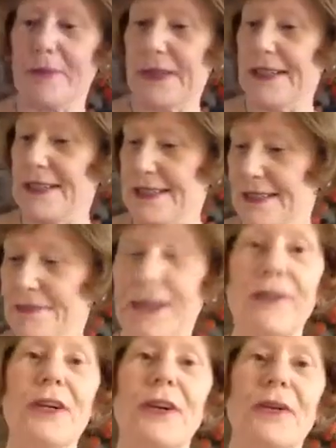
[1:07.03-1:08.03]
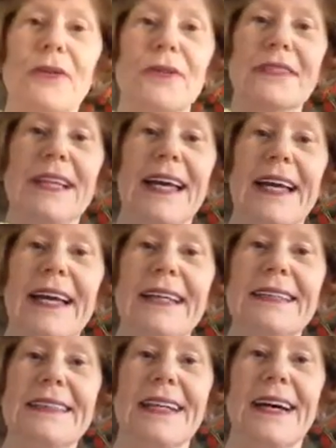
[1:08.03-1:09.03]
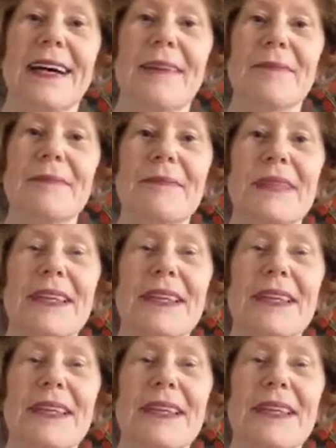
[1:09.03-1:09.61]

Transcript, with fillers: but it's very old and um,